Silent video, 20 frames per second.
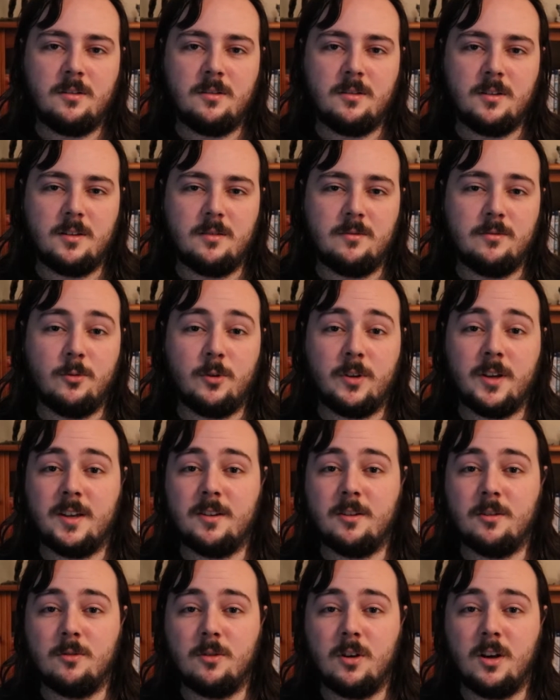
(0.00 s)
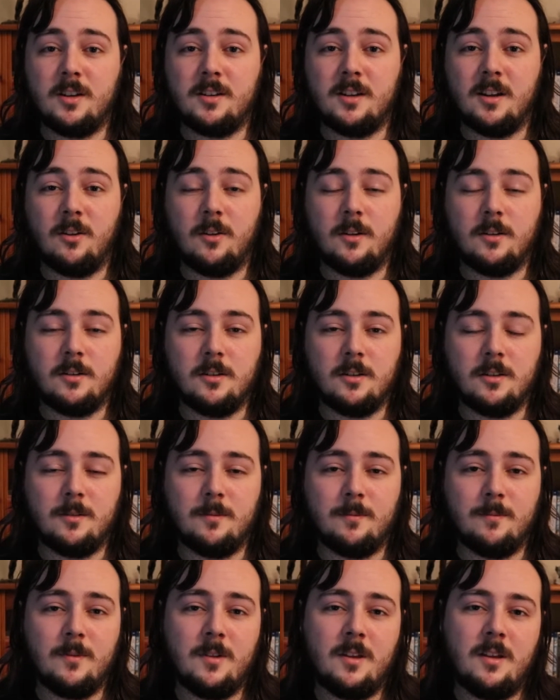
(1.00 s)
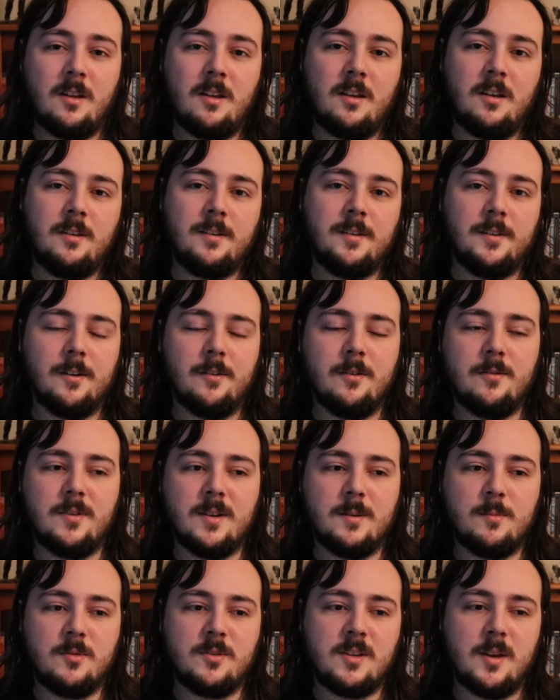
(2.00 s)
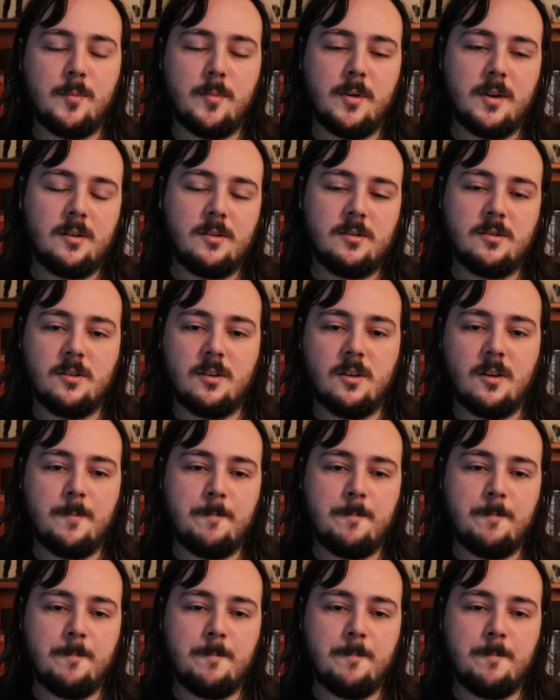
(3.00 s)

the volcano hideout, you know, the famous set piece.